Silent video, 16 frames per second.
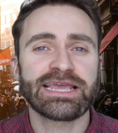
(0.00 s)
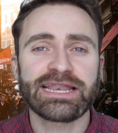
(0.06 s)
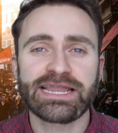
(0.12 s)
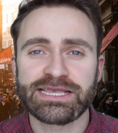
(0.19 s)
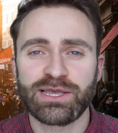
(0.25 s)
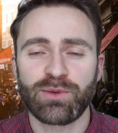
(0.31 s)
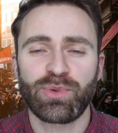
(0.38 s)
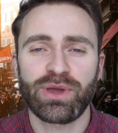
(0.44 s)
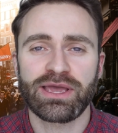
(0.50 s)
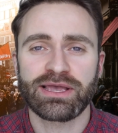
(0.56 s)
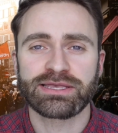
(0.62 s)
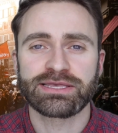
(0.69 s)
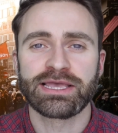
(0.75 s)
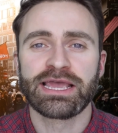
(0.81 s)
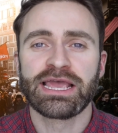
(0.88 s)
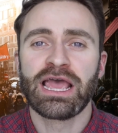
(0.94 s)
t
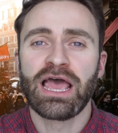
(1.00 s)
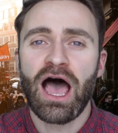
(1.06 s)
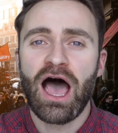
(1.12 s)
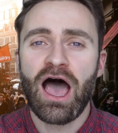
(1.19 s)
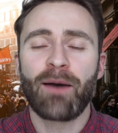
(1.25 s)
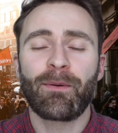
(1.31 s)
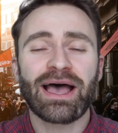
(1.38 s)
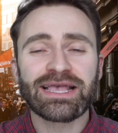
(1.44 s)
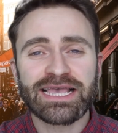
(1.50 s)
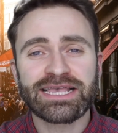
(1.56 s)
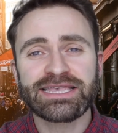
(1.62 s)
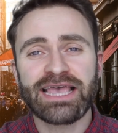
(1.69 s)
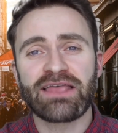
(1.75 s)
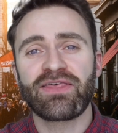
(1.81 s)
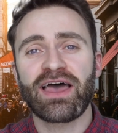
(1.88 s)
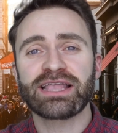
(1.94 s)
disappears. Um, as I
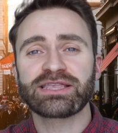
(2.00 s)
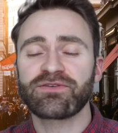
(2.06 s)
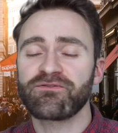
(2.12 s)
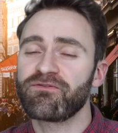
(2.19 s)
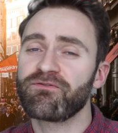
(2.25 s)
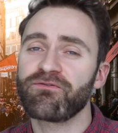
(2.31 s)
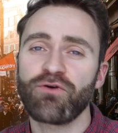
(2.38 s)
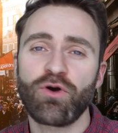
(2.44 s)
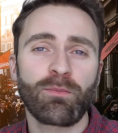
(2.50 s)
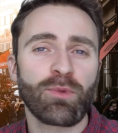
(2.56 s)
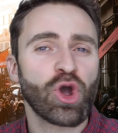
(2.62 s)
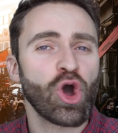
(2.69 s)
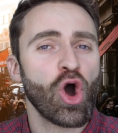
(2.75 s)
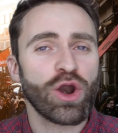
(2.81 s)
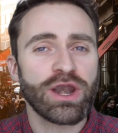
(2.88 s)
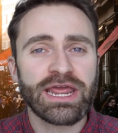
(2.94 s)
say, that's from
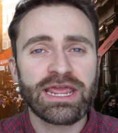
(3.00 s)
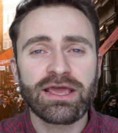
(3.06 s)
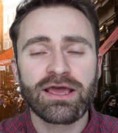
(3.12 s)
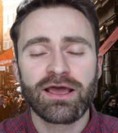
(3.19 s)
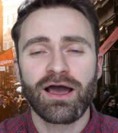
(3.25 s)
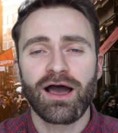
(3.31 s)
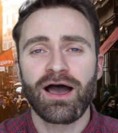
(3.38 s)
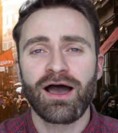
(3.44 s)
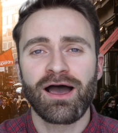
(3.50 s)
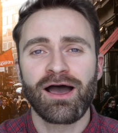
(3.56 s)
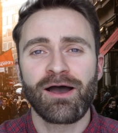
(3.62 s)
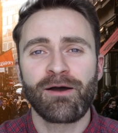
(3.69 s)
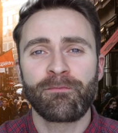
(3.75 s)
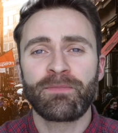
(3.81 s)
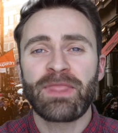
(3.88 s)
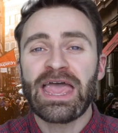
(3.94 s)
Cockney.
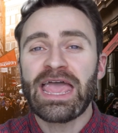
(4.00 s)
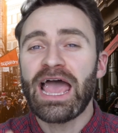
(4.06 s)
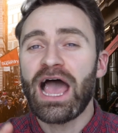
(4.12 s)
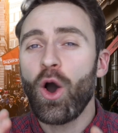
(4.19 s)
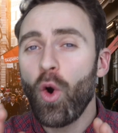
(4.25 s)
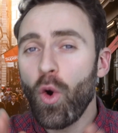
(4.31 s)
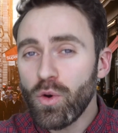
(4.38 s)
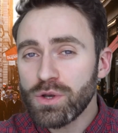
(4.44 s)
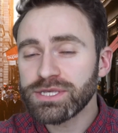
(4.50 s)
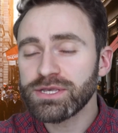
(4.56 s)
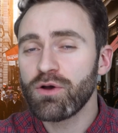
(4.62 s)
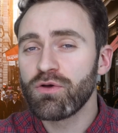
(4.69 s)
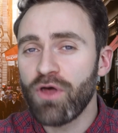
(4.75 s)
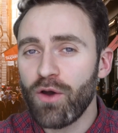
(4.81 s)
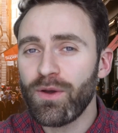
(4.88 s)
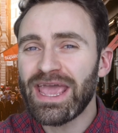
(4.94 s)
Um,
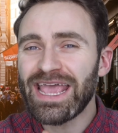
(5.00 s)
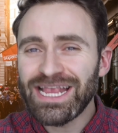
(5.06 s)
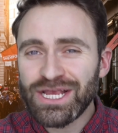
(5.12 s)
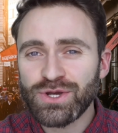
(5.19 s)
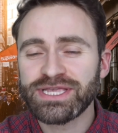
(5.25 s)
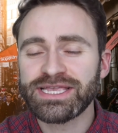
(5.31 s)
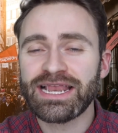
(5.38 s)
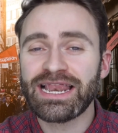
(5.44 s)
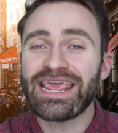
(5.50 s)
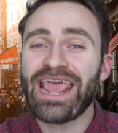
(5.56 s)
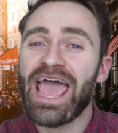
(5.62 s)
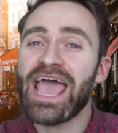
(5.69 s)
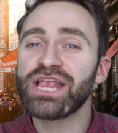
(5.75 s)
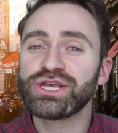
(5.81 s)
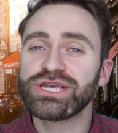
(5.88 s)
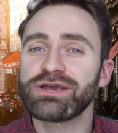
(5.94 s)
Also though,
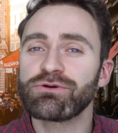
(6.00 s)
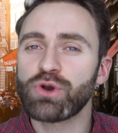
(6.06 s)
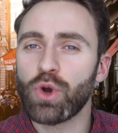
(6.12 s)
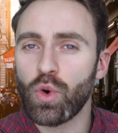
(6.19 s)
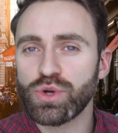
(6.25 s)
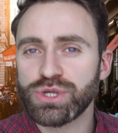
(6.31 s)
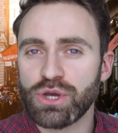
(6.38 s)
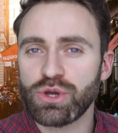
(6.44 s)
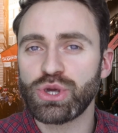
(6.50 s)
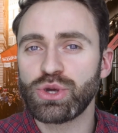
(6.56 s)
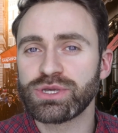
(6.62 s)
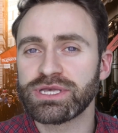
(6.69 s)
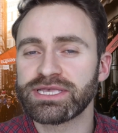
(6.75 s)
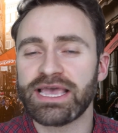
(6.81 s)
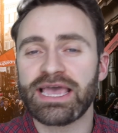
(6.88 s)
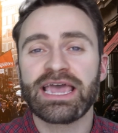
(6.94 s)
interestingly, Ed Sheeran also
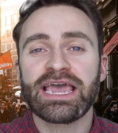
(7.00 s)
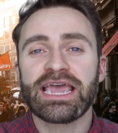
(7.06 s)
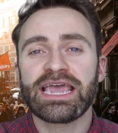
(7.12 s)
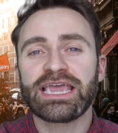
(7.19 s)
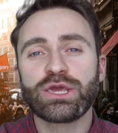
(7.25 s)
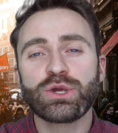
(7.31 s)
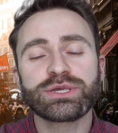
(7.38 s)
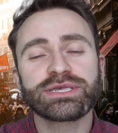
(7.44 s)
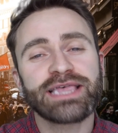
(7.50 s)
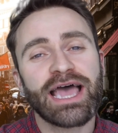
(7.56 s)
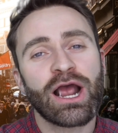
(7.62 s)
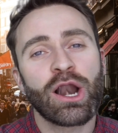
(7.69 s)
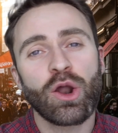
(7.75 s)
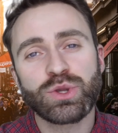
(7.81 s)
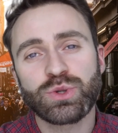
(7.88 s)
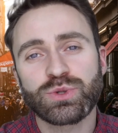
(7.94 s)
uses it. He uses
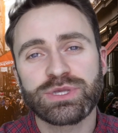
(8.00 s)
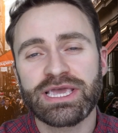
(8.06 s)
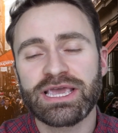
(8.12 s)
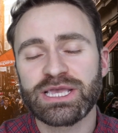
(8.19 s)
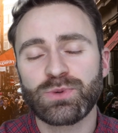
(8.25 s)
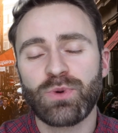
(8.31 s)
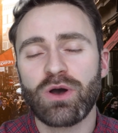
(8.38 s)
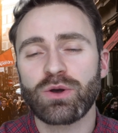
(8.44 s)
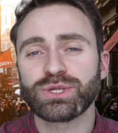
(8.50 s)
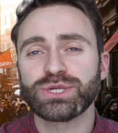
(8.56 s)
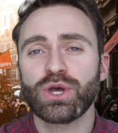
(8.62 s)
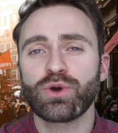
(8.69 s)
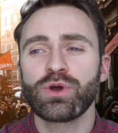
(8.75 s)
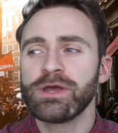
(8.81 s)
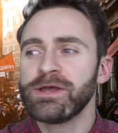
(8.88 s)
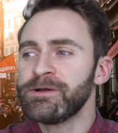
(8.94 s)
that glottal T as well.
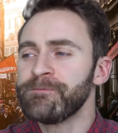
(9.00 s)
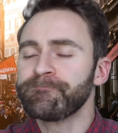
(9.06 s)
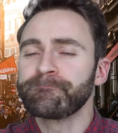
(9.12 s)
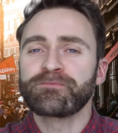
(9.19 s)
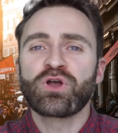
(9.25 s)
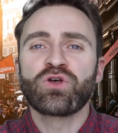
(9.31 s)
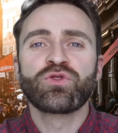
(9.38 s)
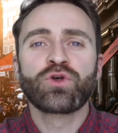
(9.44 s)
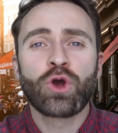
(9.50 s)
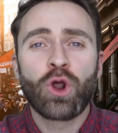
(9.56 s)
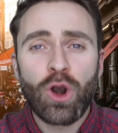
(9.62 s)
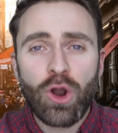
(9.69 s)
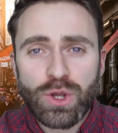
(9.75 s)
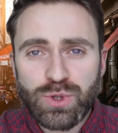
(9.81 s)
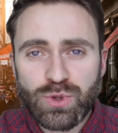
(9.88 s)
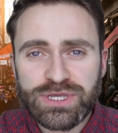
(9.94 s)
So the
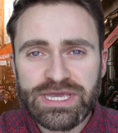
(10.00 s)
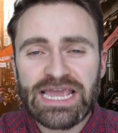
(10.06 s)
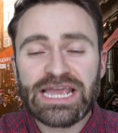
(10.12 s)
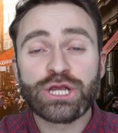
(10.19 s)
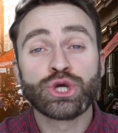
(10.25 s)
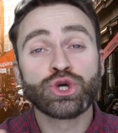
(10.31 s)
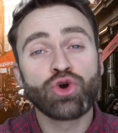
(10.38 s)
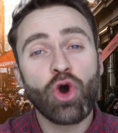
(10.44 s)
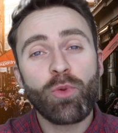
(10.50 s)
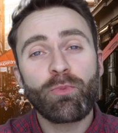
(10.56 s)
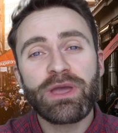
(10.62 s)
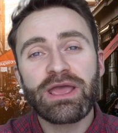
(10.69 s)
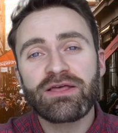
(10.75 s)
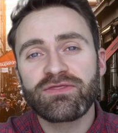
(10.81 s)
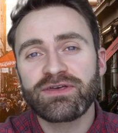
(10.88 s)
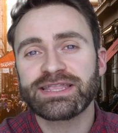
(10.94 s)
glottal T,
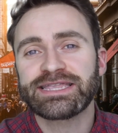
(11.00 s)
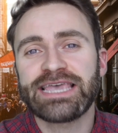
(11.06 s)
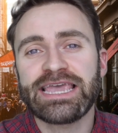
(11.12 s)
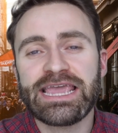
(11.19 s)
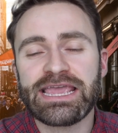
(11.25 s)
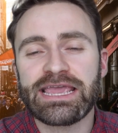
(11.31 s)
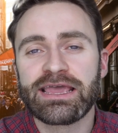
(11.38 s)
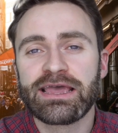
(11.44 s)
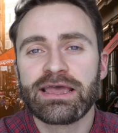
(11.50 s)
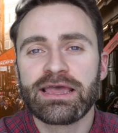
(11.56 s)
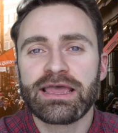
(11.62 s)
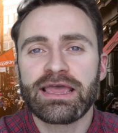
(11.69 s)
dropping the T,